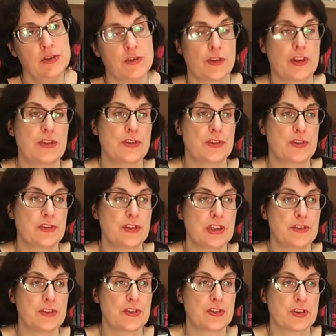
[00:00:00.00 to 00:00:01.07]
So these are
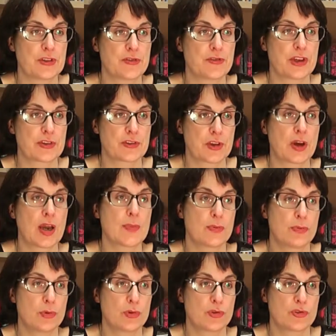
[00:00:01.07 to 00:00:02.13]
diseases that affect a high
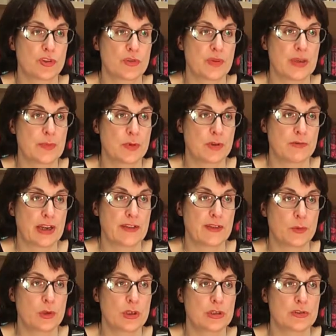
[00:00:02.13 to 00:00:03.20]
proportion of people
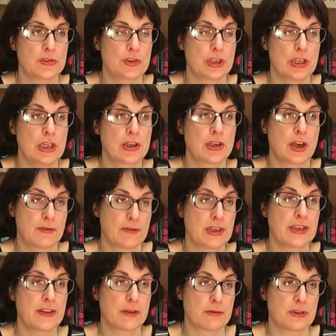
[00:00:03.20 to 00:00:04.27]
around the world and
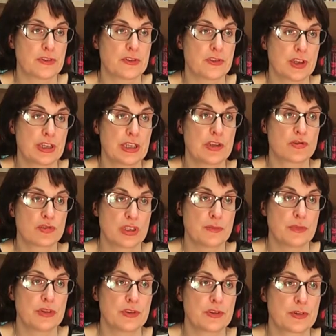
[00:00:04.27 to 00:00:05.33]
currently there isn't any
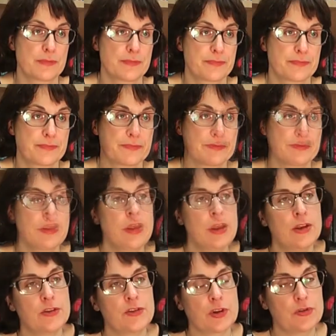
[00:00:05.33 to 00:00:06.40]
treatment.
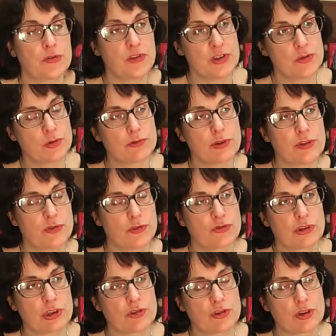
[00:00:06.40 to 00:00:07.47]
So fetal growth
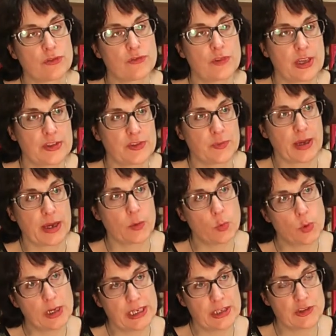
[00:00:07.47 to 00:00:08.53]
restriction affects
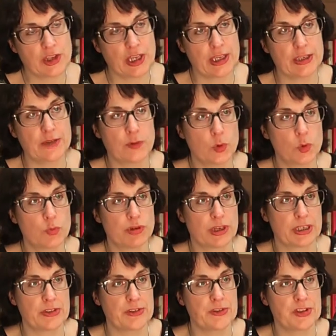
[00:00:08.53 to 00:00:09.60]
about 1 in 10 of all
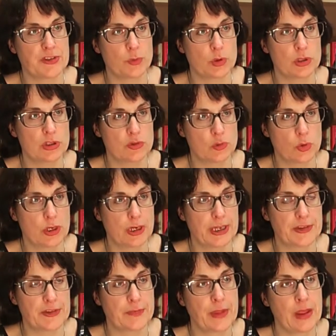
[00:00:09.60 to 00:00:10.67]
pregnancies
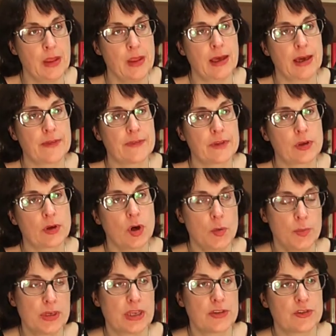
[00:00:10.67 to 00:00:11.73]
worldwide and the
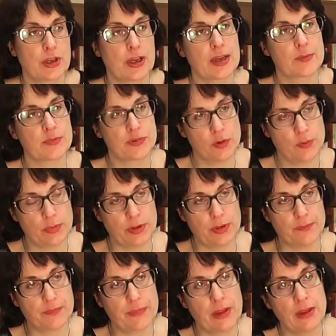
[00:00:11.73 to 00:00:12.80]
common underlying
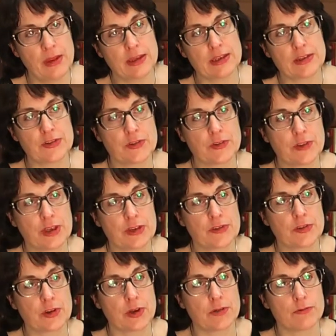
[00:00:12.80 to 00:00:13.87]
problem is that
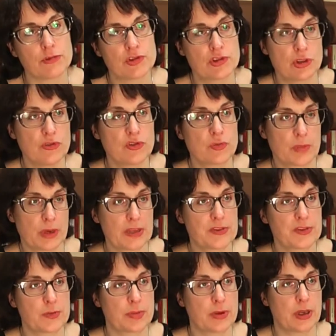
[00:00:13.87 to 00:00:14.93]
there's a reduced
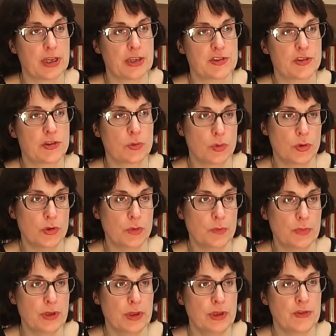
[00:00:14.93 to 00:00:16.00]
blood supply to the womb.
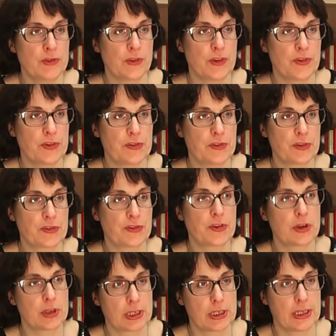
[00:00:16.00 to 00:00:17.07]
So this is the
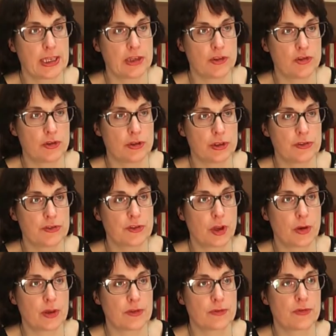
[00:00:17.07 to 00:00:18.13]
circulation that's
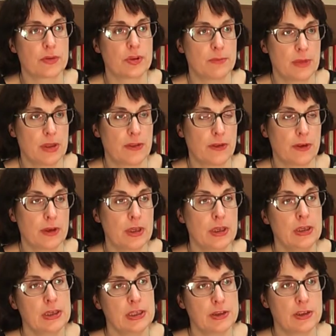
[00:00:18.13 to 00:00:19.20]
going from the mother
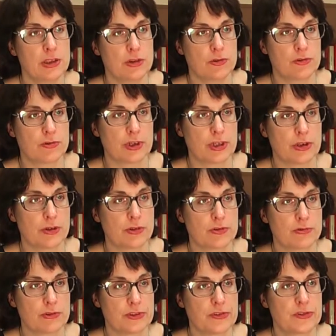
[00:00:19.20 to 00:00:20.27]
in the uterine
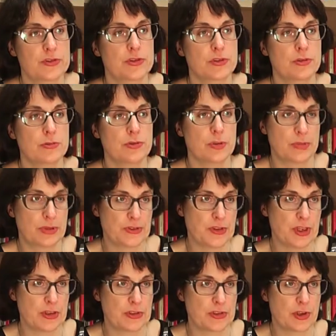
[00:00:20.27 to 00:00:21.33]
arteries to the
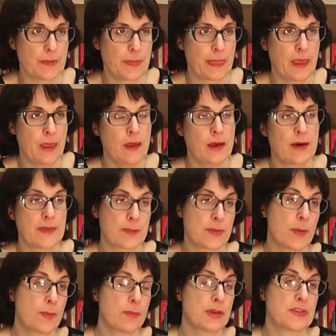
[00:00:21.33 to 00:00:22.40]
placenta. And the
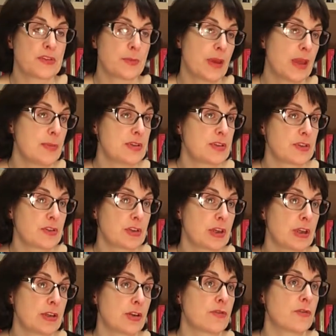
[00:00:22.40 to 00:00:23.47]
problem is the baby doesn't
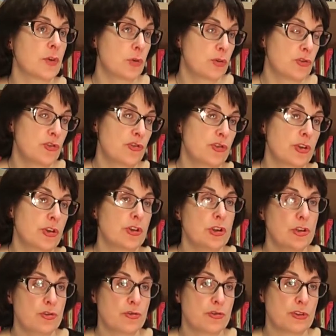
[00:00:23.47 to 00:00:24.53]
get enough oxygen and
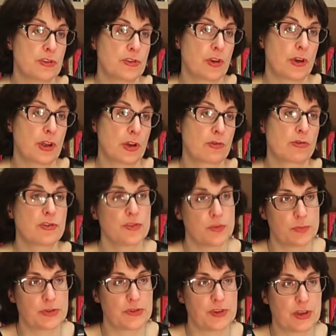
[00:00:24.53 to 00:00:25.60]
nutrients going across
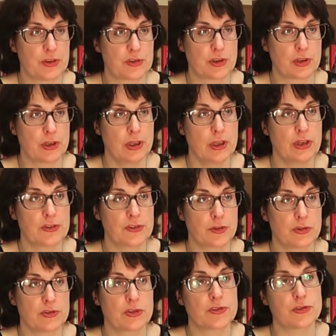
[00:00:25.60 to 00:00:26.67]
the placenta and
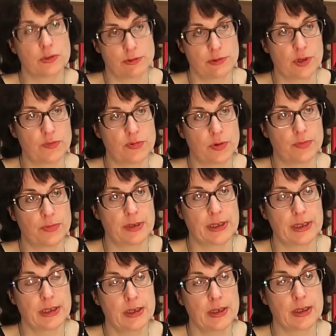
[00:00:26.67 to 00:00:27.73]
so it doesn't grow
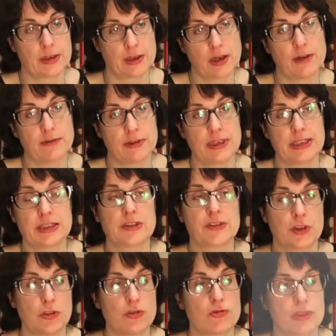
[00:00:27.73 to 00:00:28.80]
properly and currently there's no